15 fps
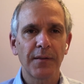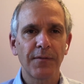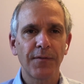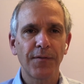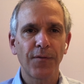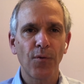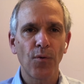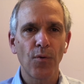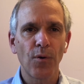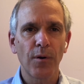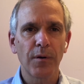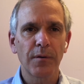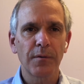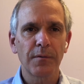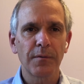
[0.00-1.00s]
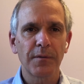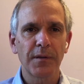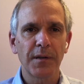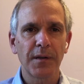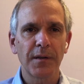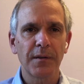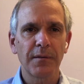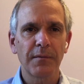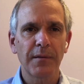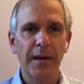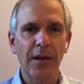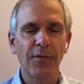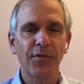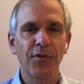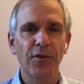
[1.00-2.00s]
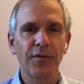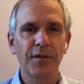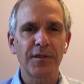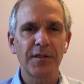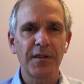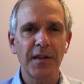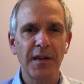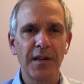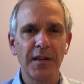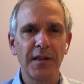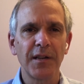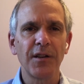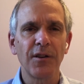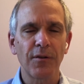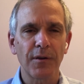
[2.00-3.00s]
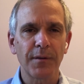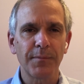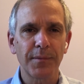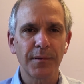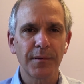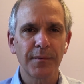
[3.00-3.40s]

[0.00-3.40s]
for the health service need in Europe.